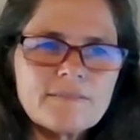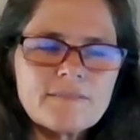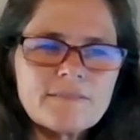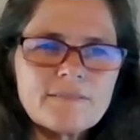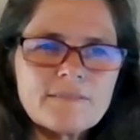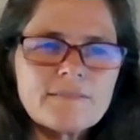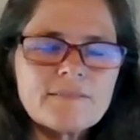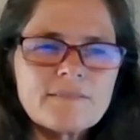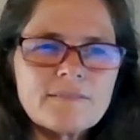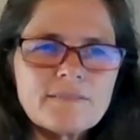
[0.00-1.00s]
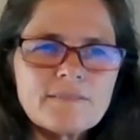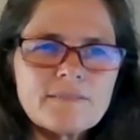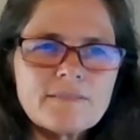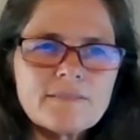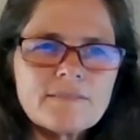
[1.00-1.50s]

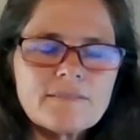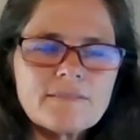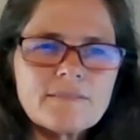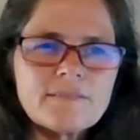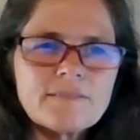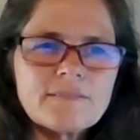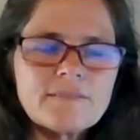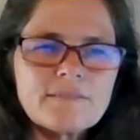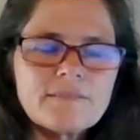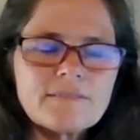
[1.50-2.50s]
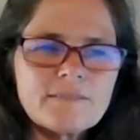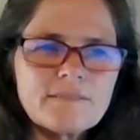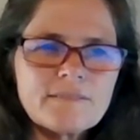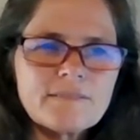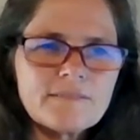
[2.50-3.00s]

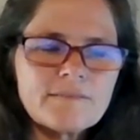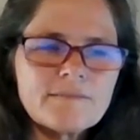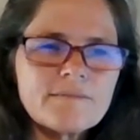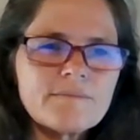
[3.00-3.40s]
No words are spoken by the person on screen.